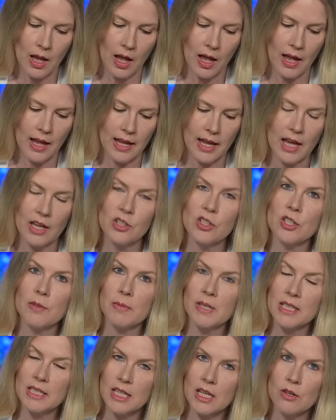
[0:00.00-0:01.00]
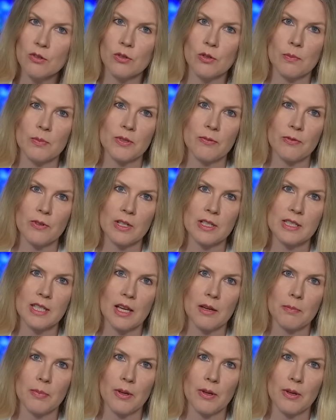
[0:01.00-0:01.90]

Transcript: uh, L G B T groups, for example.